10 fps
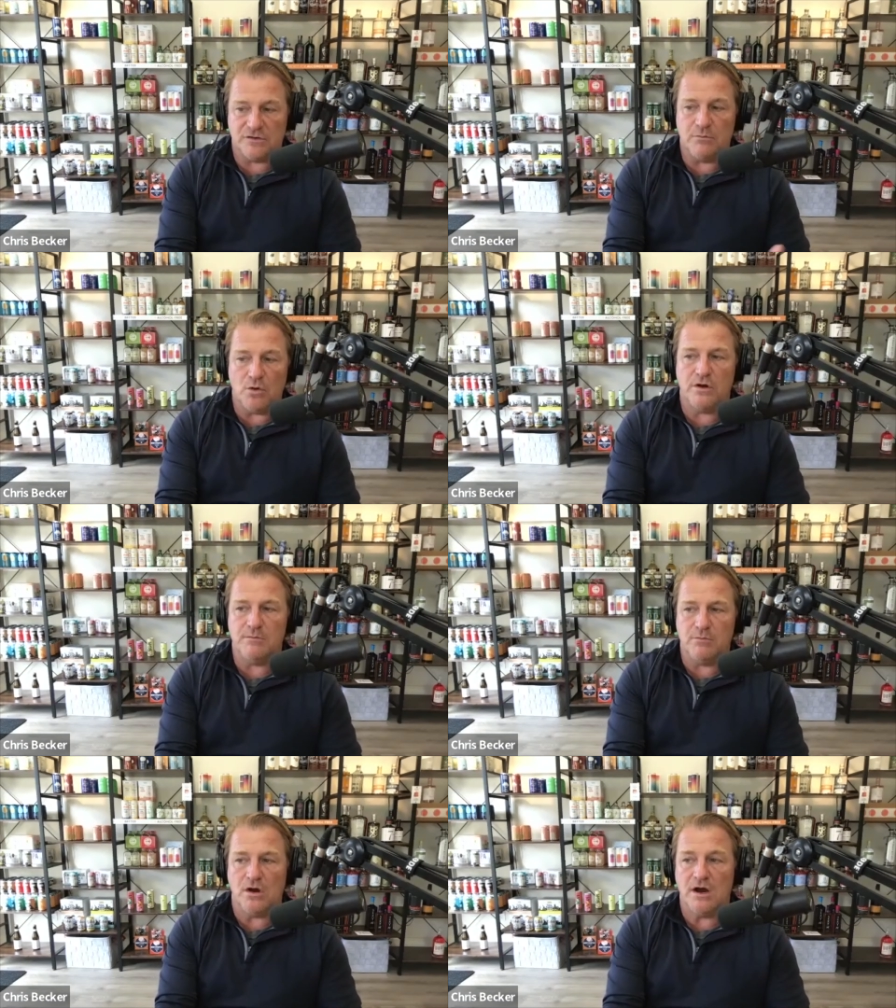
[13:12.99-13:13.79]
So more
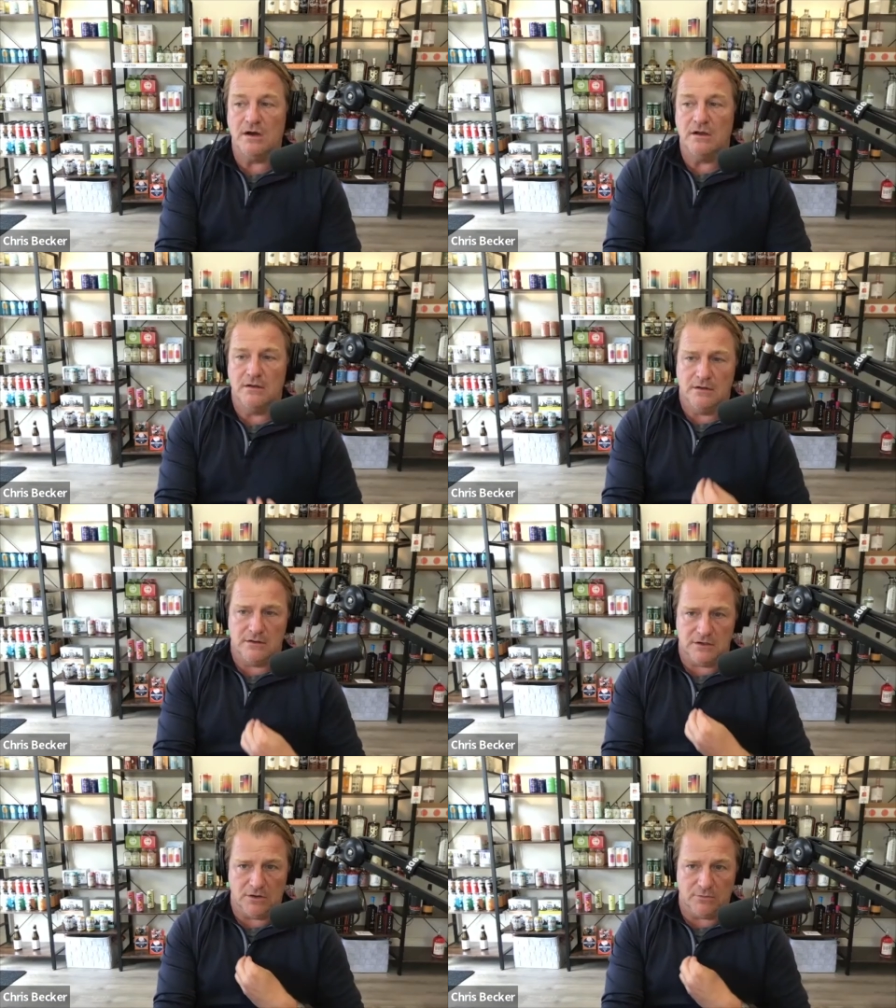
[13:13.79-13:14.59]
and more,
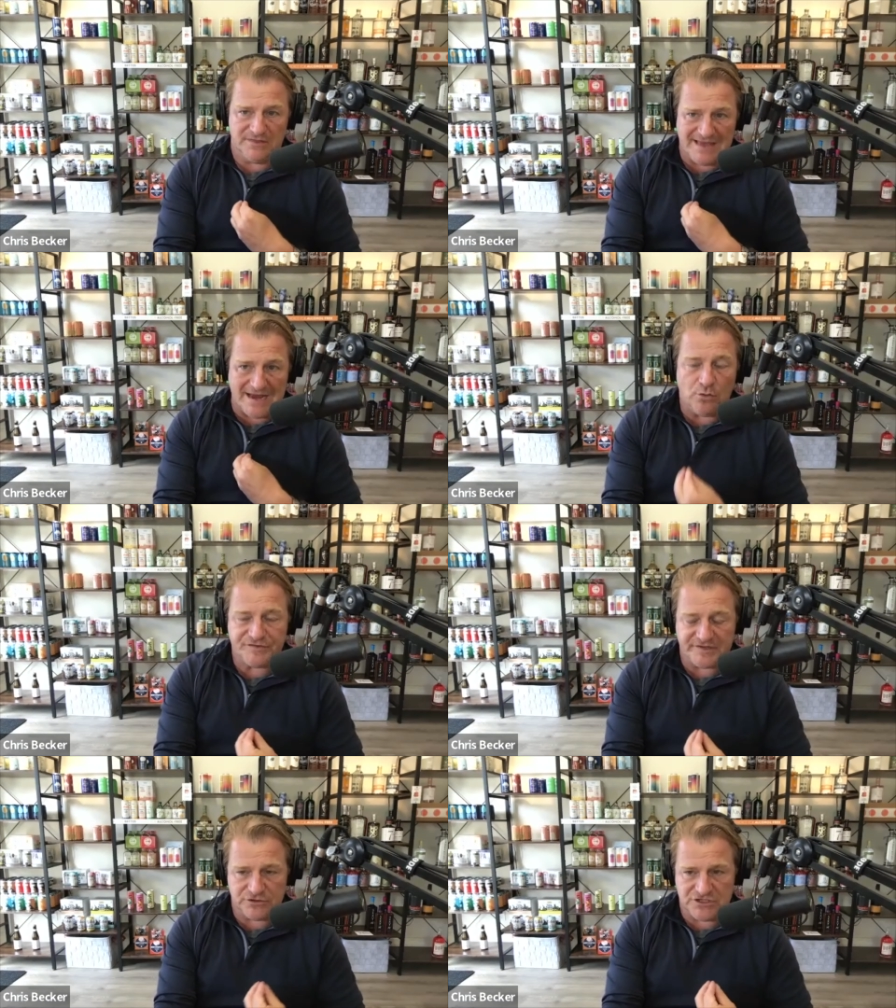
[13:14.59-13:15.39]
you know, with that
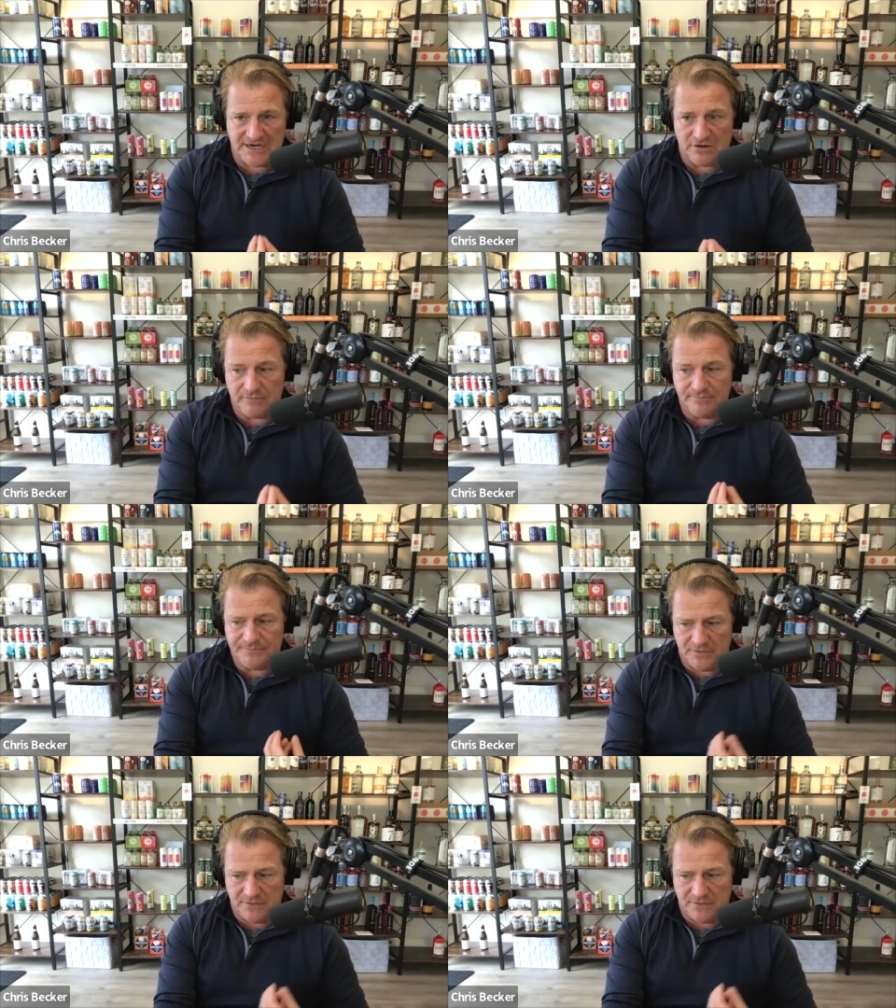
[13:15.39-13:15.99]
wholesale channel,